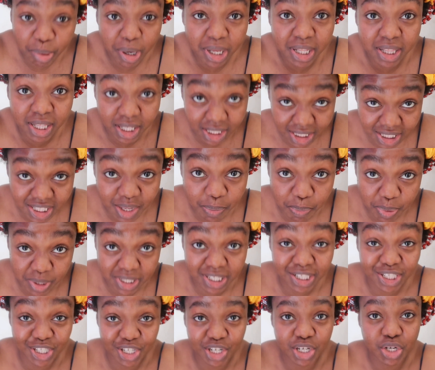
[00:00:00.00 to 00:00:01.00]
but this is the
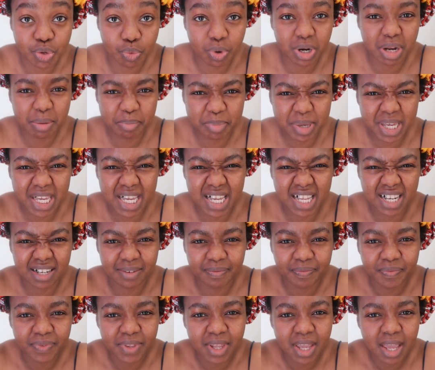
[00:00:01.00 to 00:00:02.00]
position you want to be
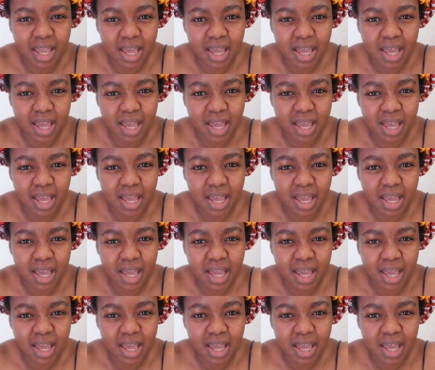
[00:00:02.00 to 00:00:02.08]
in,